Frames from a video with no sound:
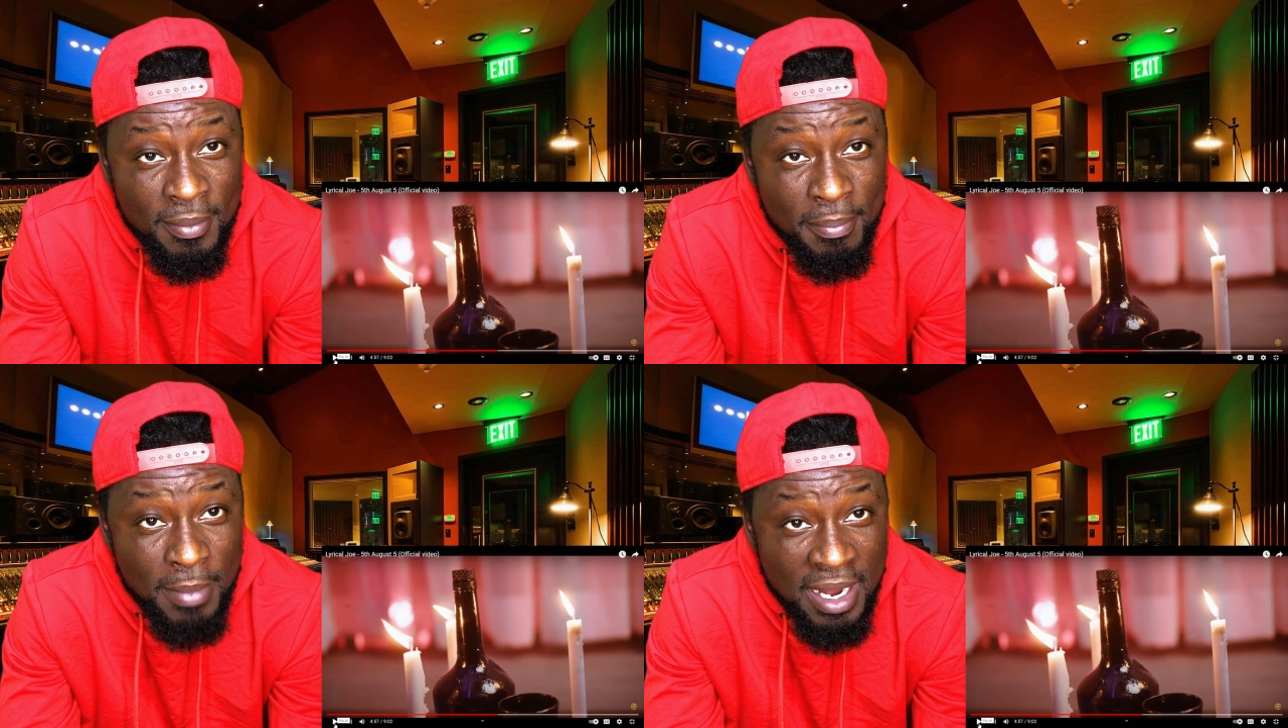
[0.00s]

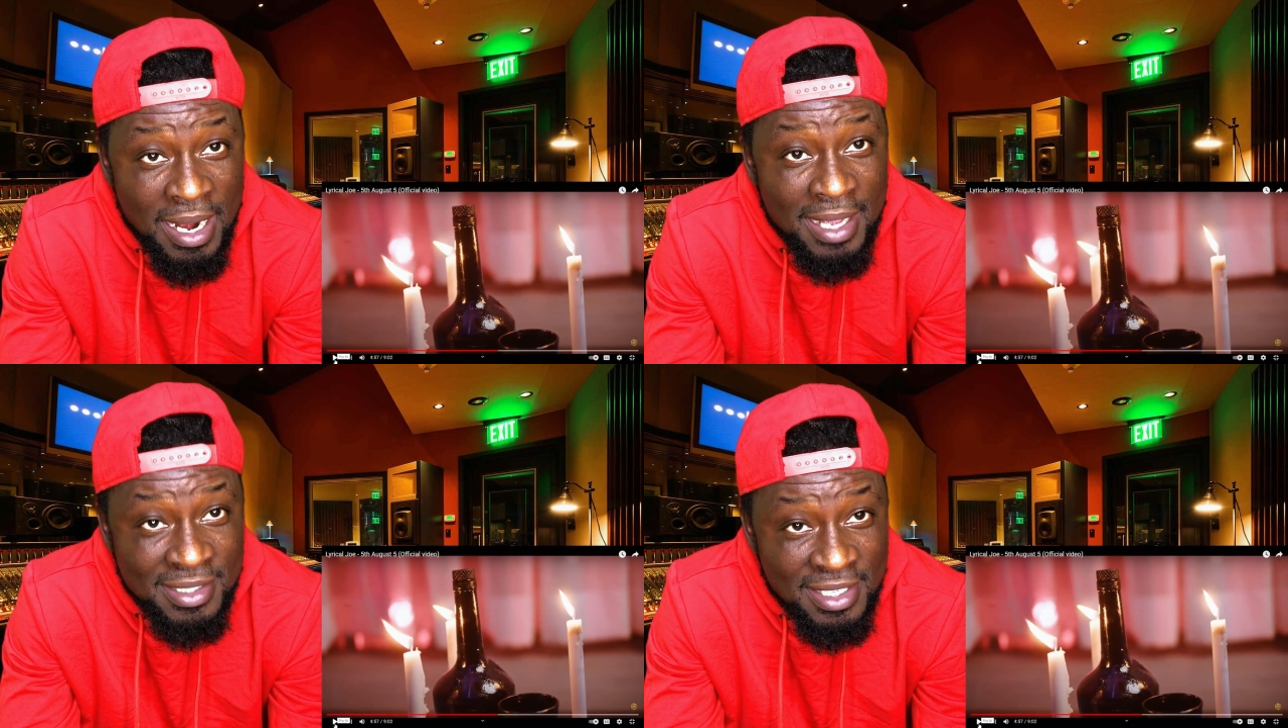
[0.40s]
Man,
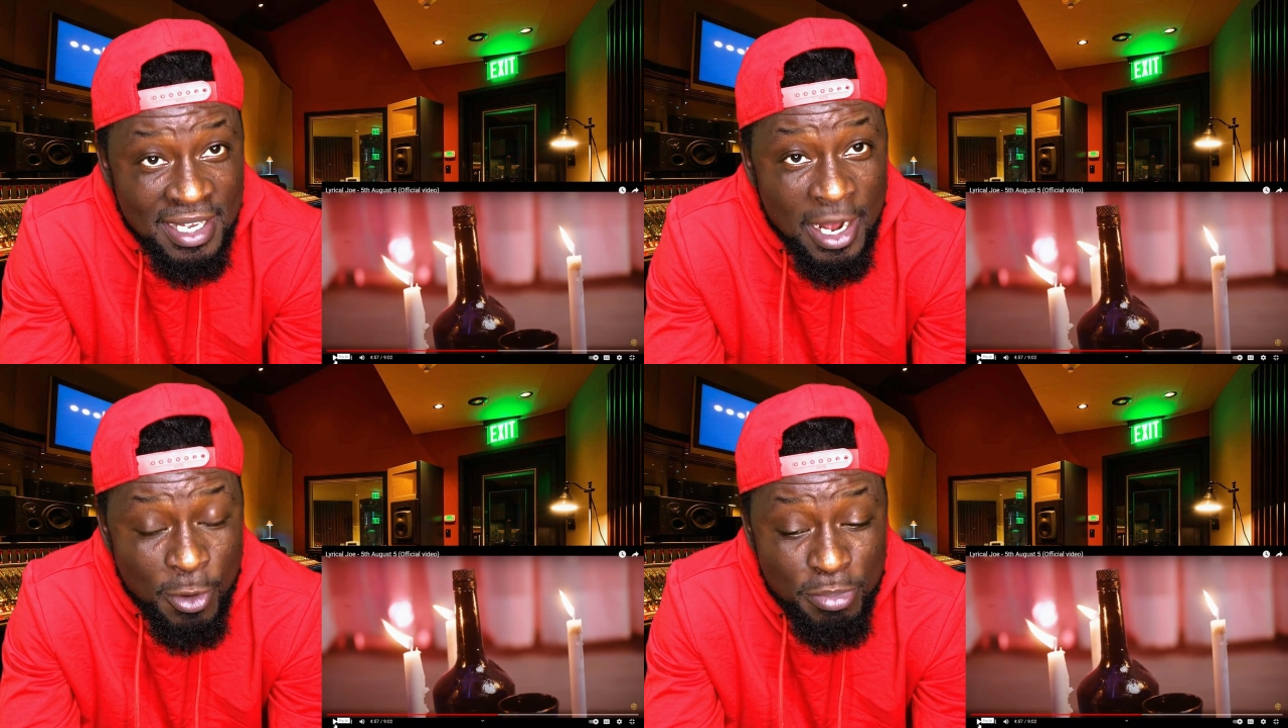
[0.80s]
I
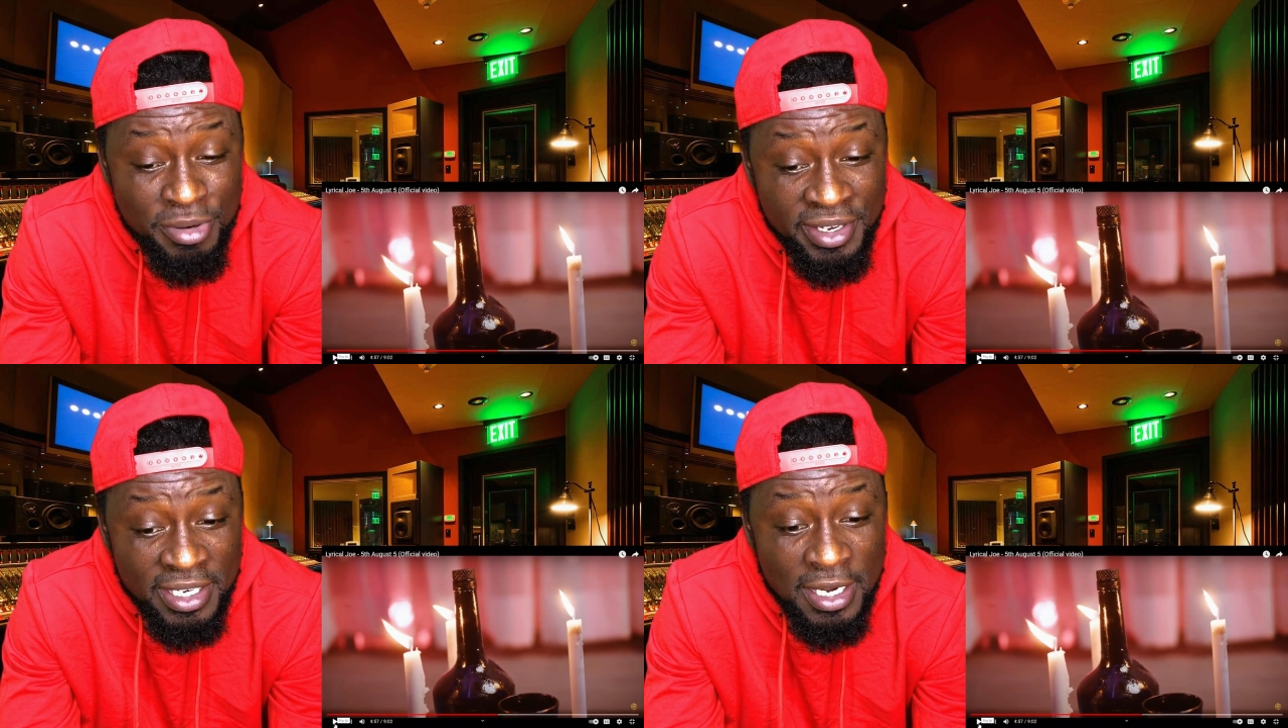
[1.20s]
said I'll
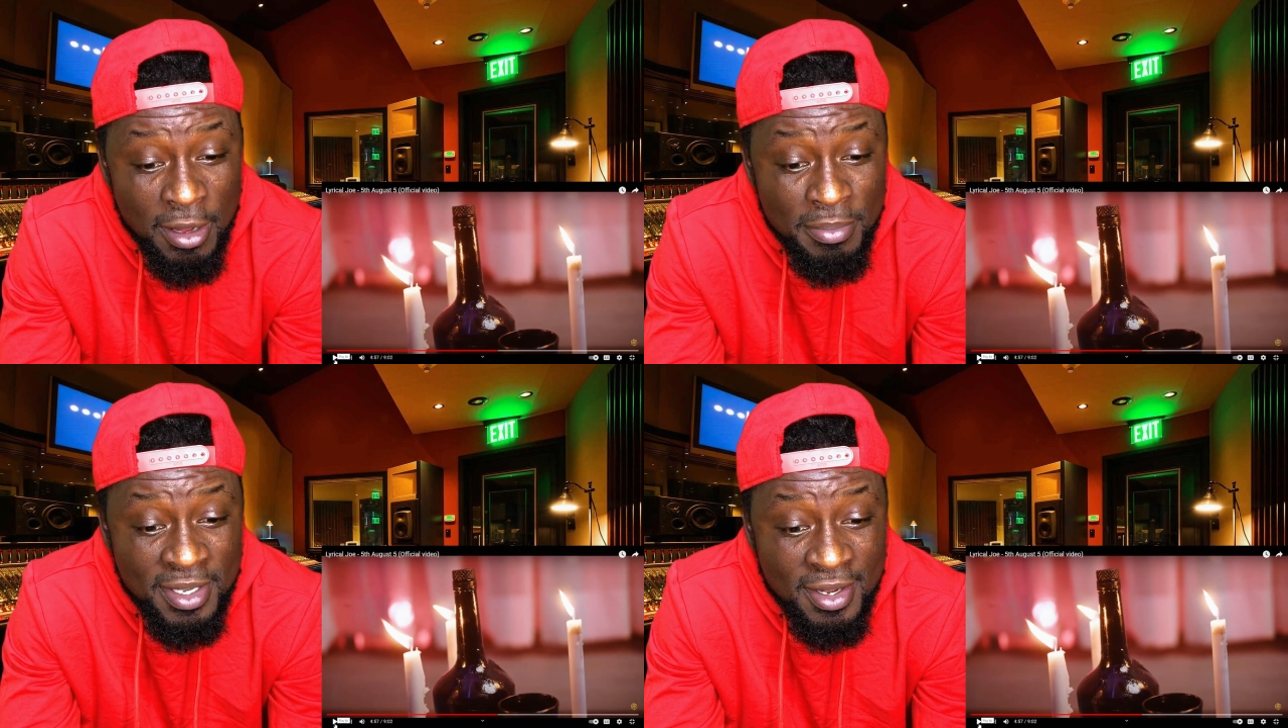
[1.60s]
break it
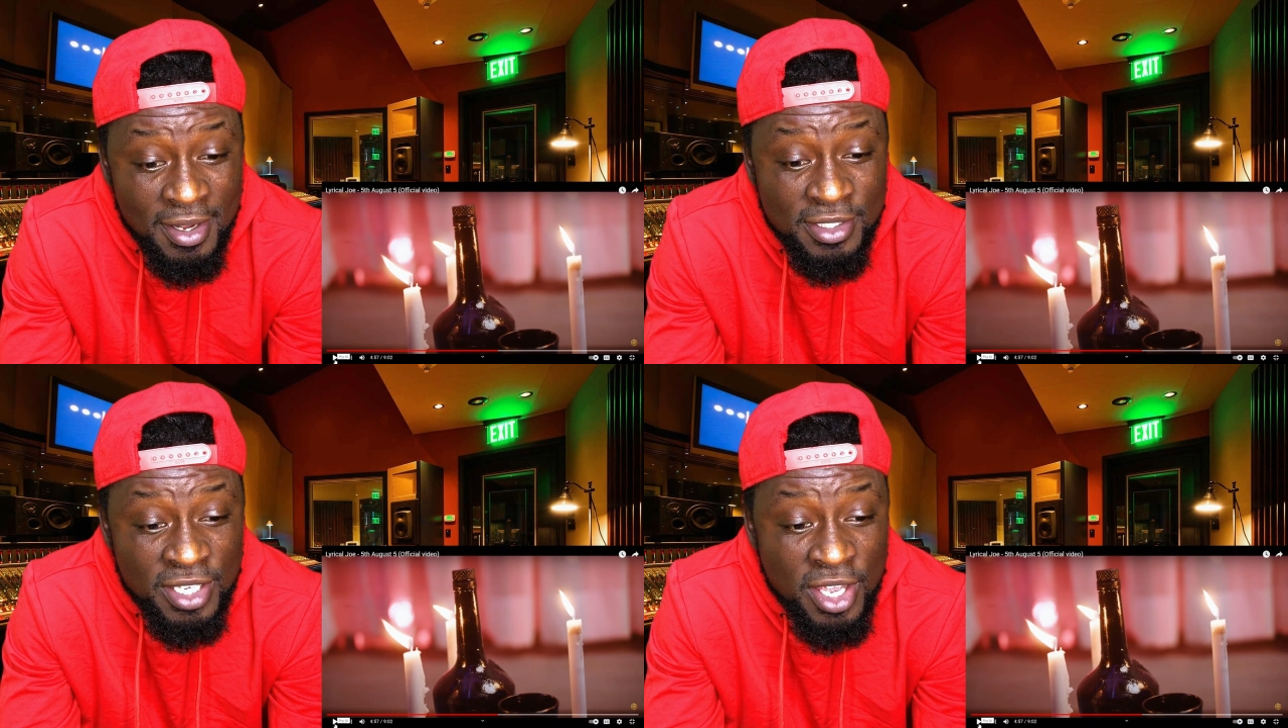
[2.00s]
down
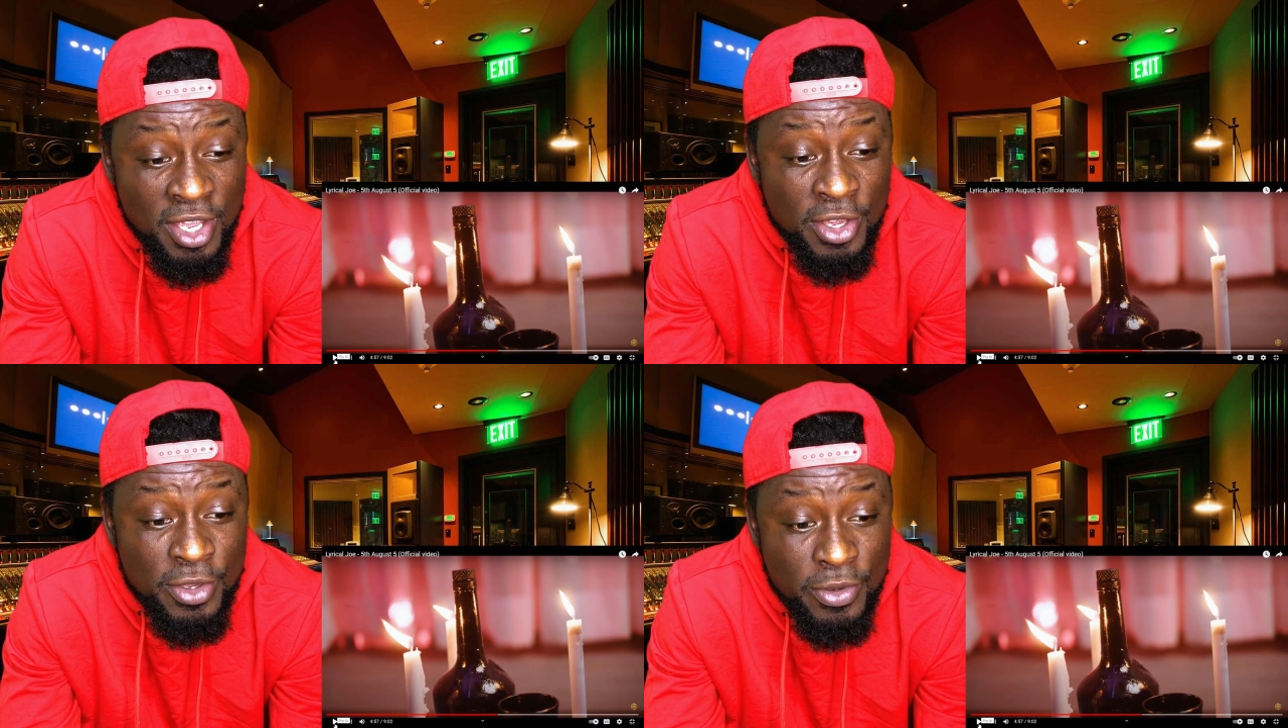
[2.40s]
because
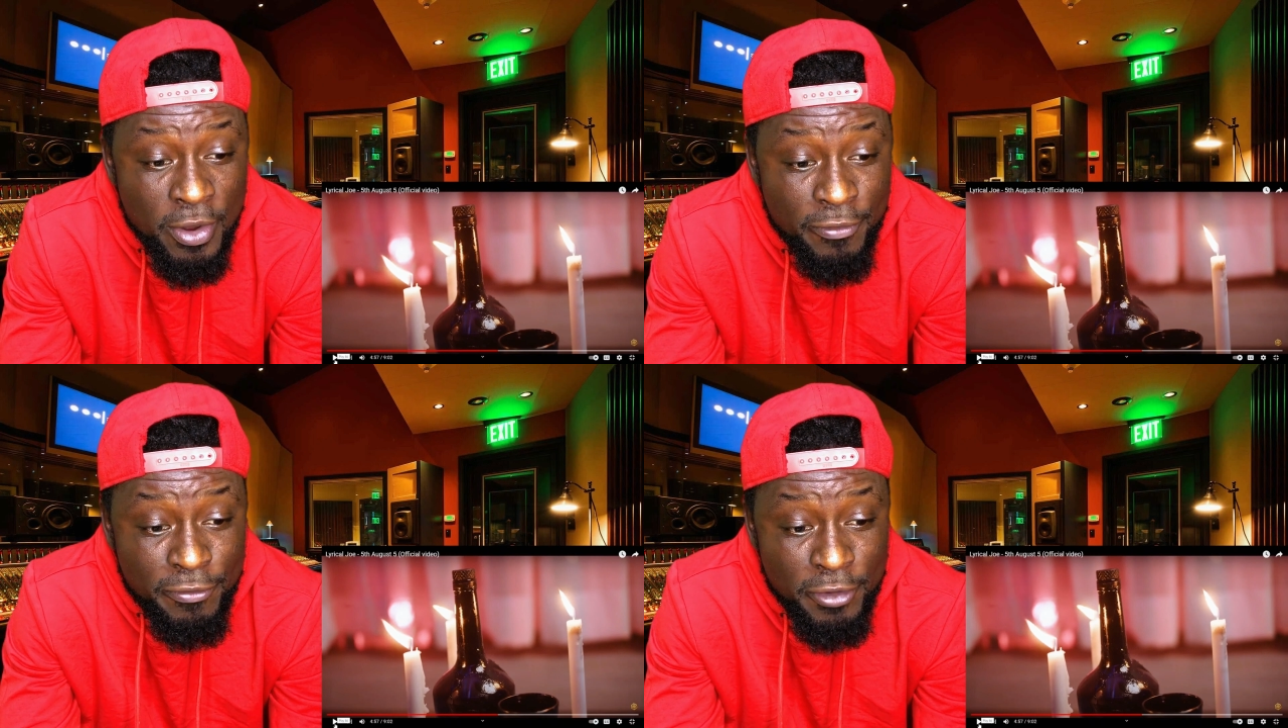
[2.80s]

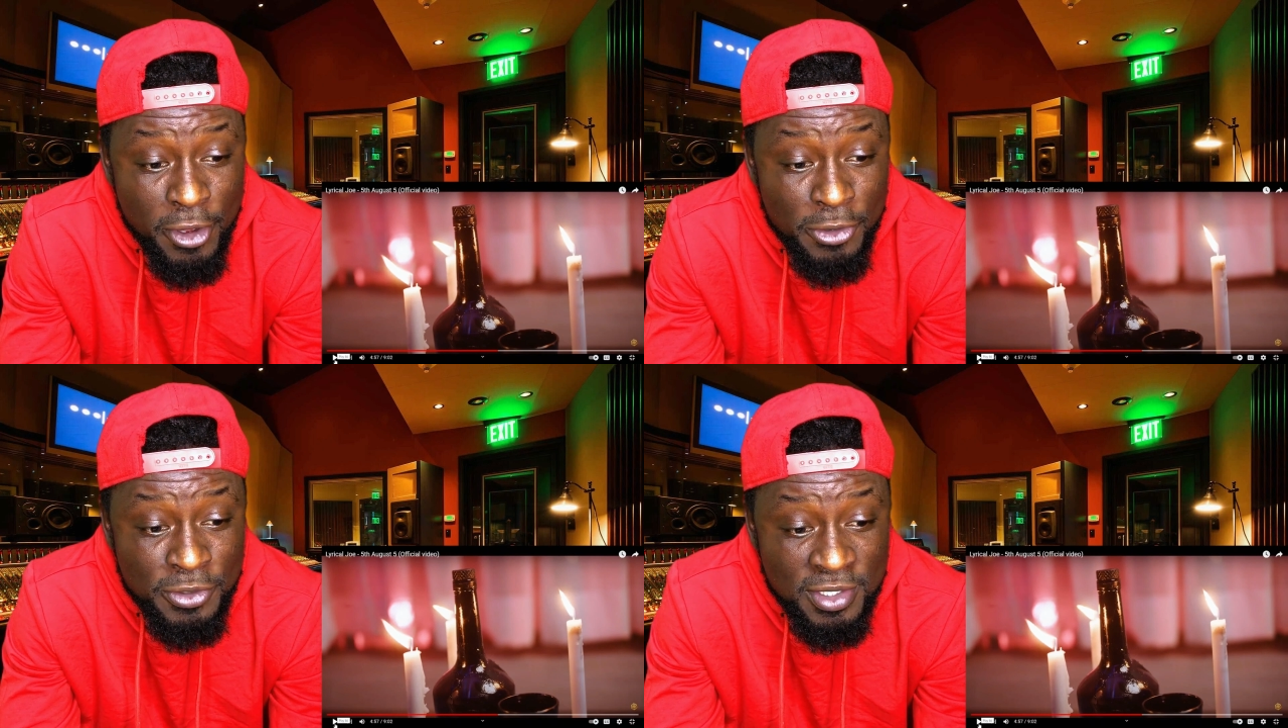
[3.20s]
your
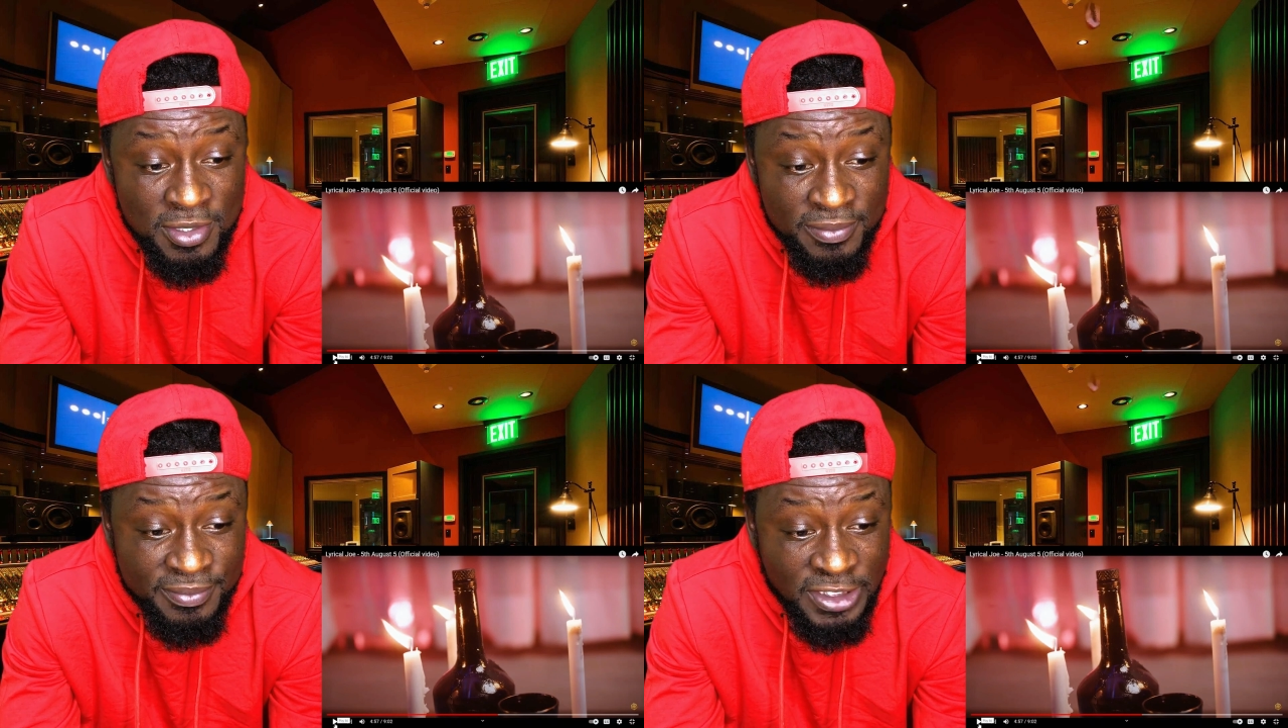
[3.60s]
flows